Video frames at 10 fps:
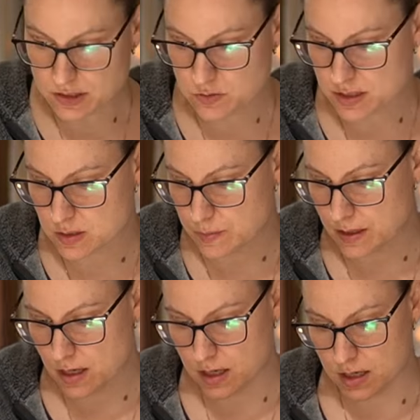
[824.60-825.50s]
this
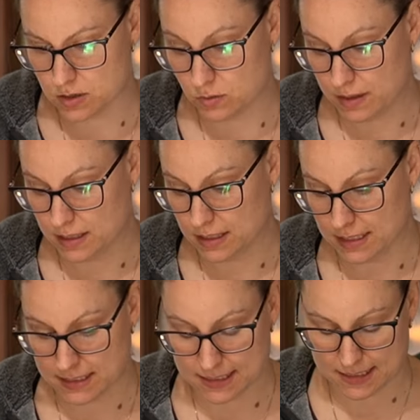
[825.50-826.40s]
recipe and you're making
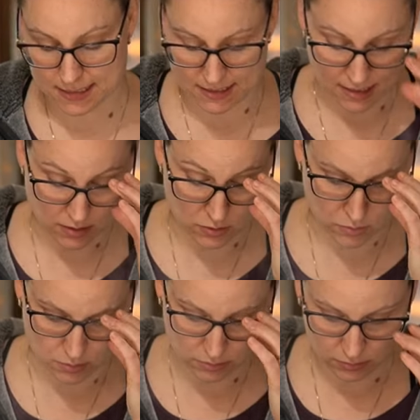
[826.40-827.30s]
it
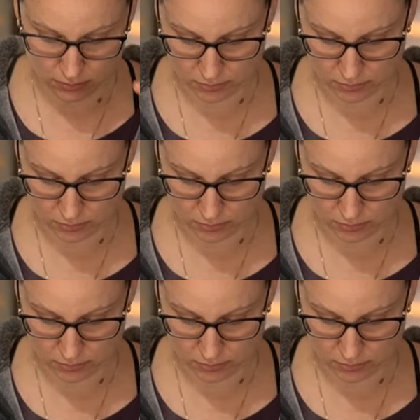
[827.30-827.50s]
single,